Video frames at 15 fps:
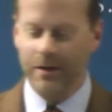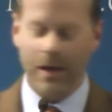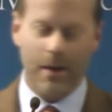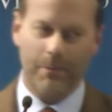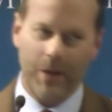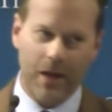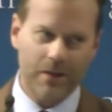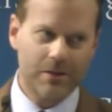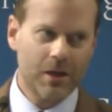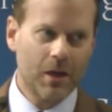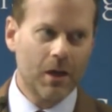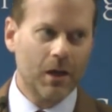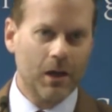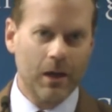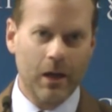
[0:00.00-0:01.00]
campaigns,
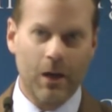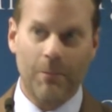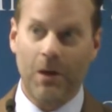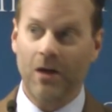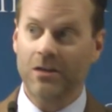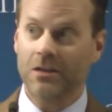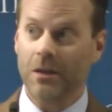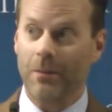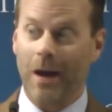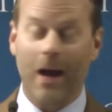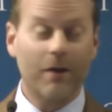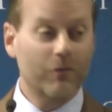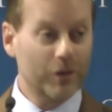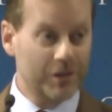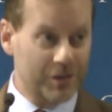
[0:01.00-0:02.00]
uh, amongst them
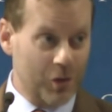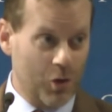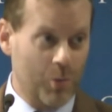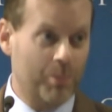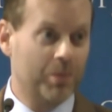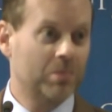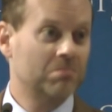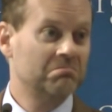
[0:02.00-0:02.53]
Ivory Soap.